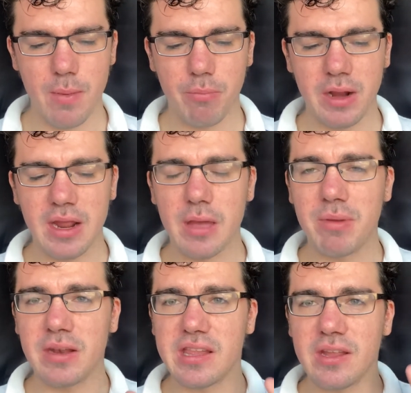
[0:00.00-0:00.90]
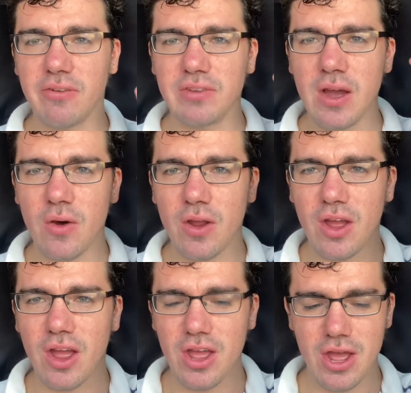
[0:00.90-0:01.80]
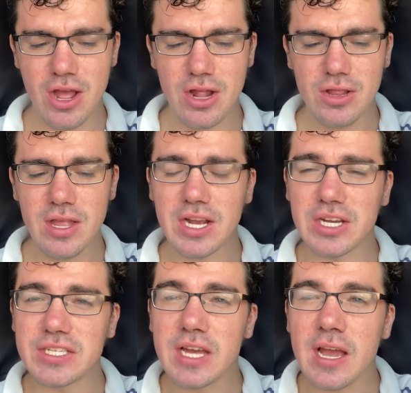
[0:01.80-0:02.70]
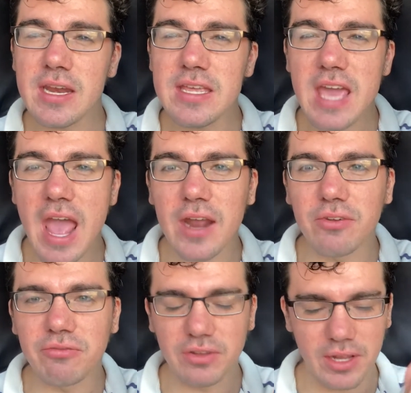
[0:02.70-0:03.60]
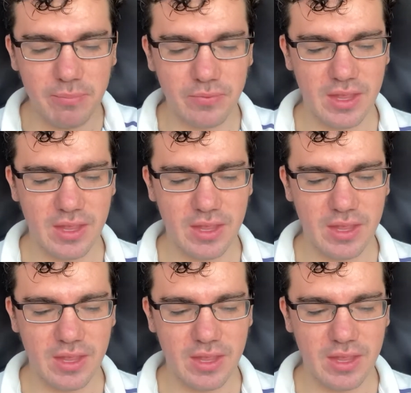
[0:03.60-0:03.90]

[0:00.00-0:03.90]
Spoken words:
but it had been snuffed out like a tiny candle flame.